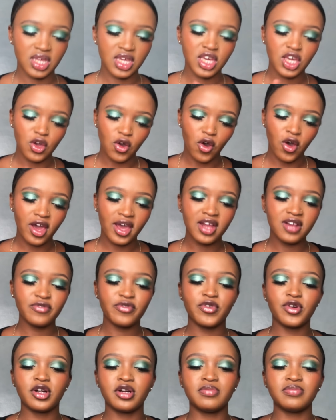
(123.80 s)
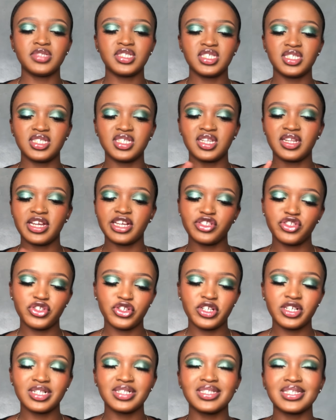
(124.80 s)
E oil from CC
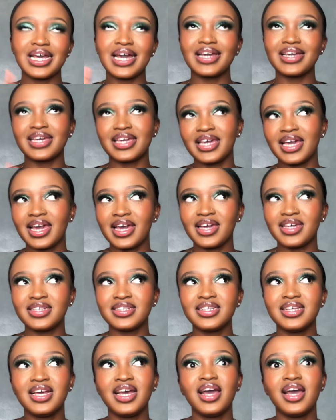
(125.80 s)
Naturals. Again,